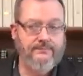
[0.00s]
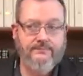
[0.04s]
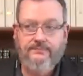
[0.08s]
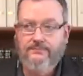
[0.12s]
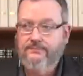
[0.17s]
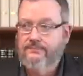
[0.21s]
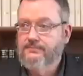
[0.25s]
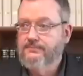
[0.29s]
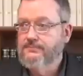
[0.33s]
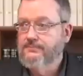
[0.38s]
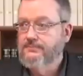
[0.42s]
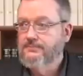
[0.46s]

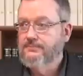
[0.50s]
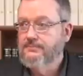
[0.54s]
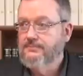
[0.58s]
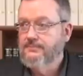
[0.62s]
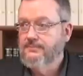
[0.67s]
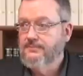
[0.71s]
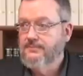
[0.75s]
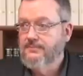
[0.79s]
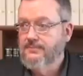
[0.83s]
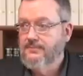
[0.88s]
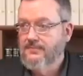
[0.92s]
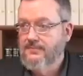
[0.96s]

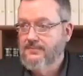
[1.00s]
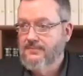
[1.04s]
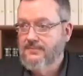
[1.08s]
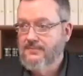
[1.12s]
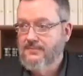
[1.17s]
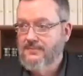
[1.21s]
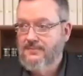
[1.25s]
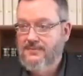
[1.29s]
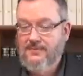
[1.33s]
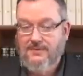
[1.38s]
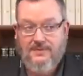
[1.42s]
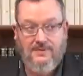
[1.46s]

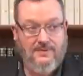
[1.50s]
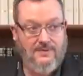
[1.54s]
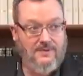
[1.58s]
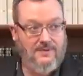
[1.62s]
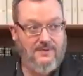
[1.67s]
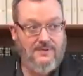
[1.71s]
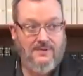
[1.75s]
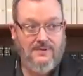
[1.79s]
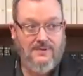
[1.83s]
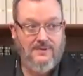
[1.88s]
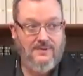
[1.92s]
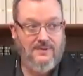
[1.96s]

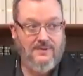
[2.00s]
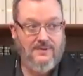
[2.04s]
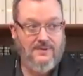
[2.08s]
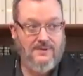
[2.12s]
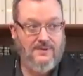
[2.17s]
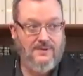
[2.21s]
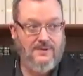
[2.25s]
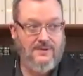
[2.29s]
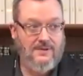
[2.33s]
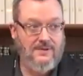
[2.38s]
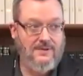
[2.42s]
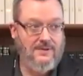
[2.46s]

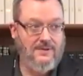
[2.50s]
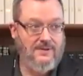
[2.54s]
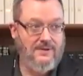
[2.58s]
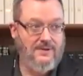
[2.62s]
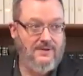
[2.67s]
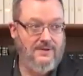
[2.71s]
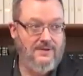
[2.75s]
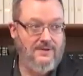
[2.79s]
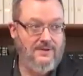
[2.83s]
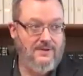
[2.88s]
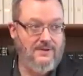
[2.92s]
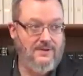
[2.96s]

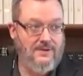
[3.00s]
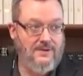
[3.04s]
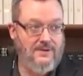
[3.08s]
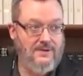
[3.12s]
Nobody speaks.